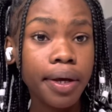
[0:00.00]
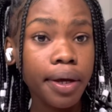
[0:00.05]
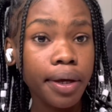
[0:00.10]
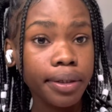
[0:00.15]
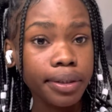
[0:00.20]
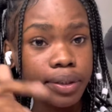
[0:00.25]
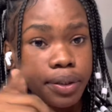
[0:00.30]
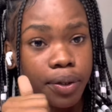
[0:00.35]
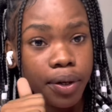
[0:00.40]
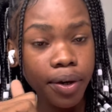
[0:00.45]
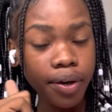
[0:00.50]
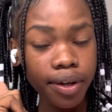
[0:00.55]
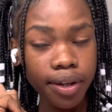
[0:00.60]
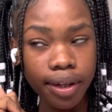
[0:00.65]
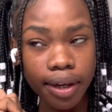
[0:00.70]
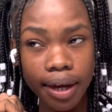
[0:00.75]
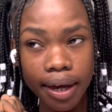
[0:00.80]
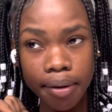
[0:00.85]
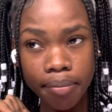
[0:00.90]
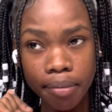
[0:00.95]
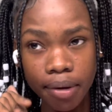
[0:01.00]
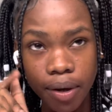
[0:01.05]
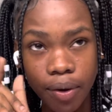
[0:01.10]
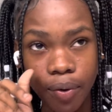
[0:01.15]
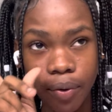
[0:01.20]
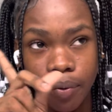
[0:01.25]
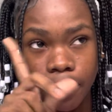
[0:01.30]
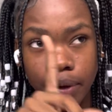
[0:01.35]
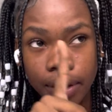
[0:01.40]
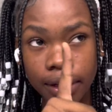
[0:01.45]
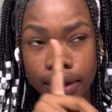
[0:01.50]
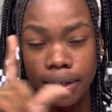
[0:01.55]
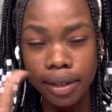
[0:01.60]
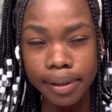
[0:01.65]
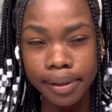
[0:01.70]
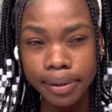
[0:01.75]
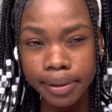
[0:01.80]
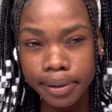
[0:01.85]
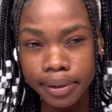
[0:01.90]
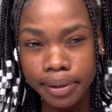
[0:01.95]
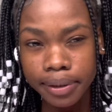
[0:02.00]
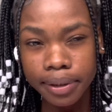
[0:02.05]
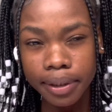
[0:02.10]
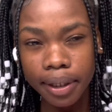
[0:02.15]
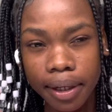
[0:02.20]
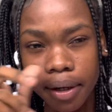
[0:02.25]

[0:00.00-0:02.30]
So currently I'm at Wendy's.